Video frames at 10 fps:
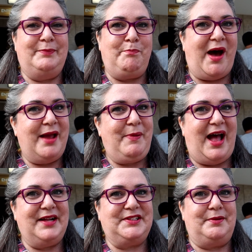
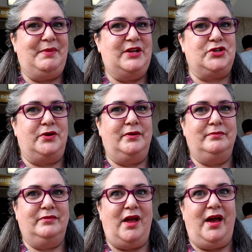bypass the major
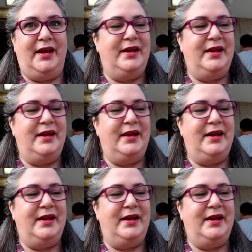line.